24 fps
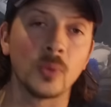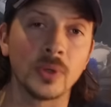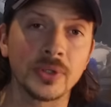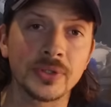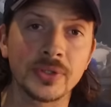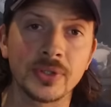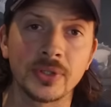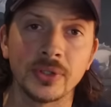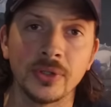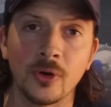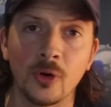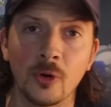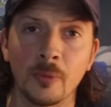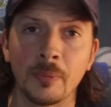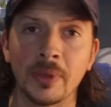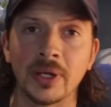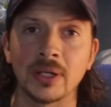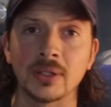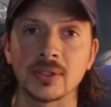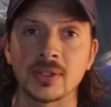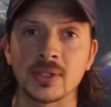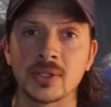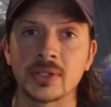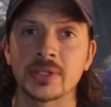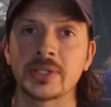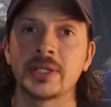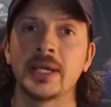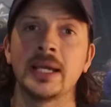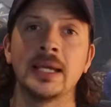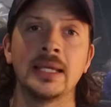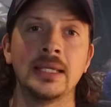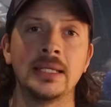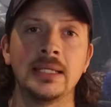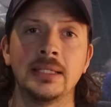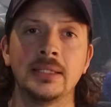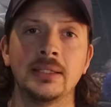wants to know about
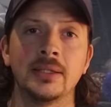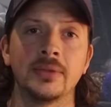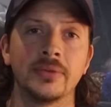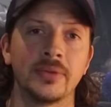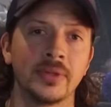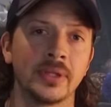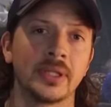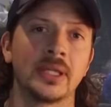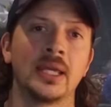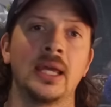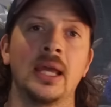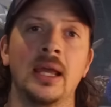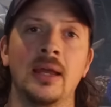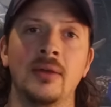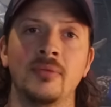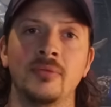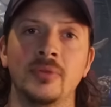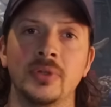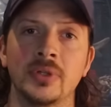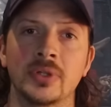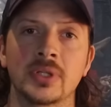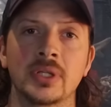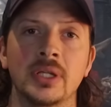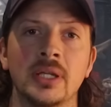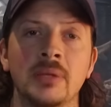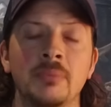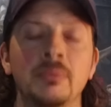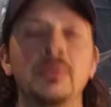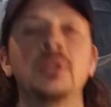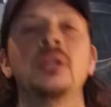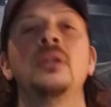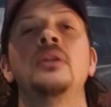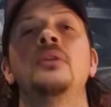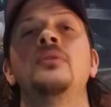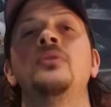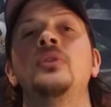staining the canvas, and
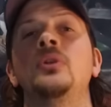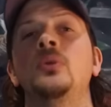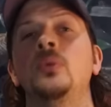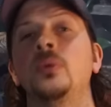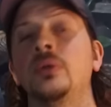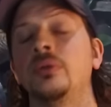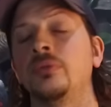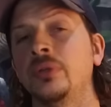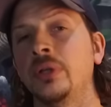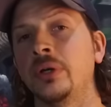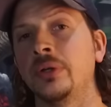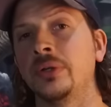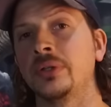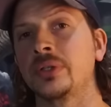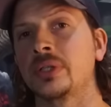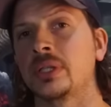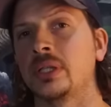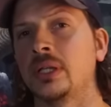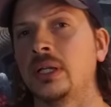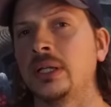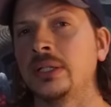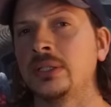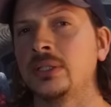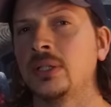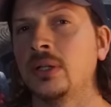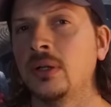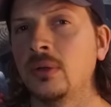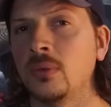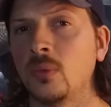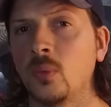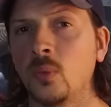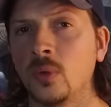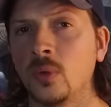many of you would have noticed that I don't